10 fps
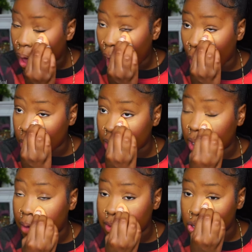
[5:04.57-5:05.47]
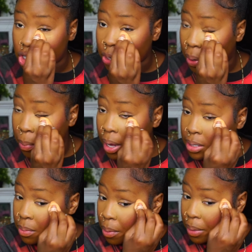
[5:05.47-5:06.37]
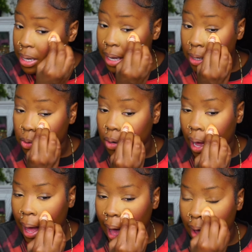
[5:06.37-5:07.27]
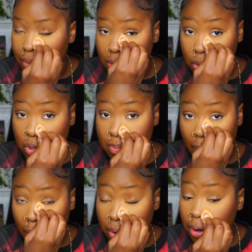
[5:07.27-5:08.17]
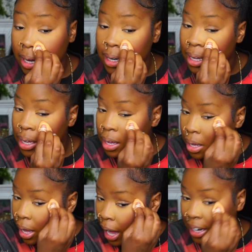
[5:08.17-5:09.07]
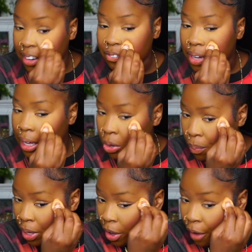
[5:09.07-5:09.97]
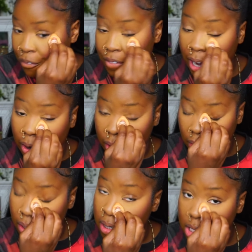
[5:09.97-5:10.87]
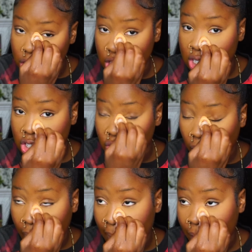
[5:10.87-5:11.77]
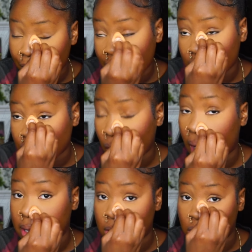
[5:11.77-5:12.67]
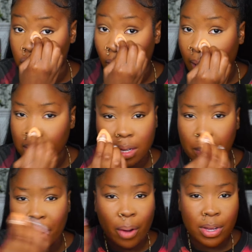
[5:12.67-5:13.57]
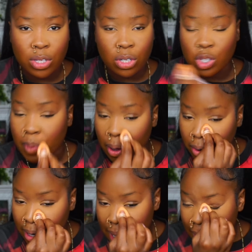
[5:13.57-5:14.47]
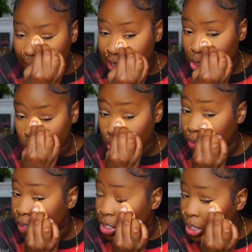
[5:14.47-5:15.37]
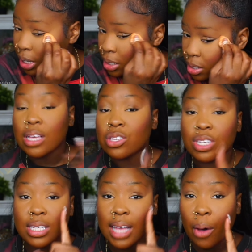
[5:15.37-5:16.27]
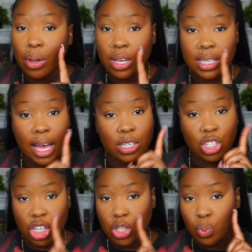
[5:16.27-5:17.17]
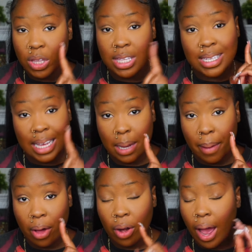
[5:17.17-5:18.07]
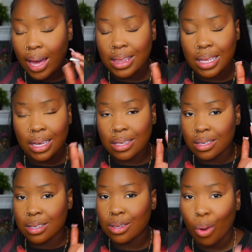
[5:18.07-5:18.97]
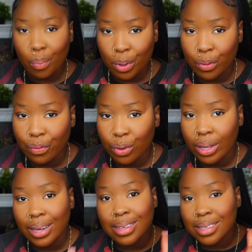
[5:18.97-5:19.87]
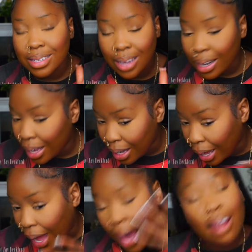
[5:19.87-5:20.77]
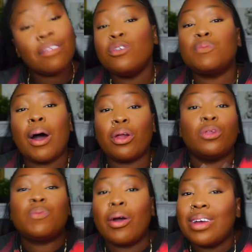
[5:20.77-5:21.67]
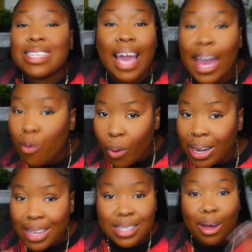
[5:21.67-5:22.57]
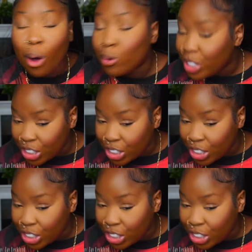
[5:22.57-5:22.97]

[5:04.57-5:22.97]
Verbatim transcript: I would have loved to use cherry blossom, but because I do not have the loose powder in it, I didn't feel like it would be a, a fair try, a fair shot to try to compare it to loose powder because it's two different shades. So this is how it looks like just with the setting powder. I think it's so beautiful and it's stunning. Like I love the loose powder. Loose powder is A1. It's an OG.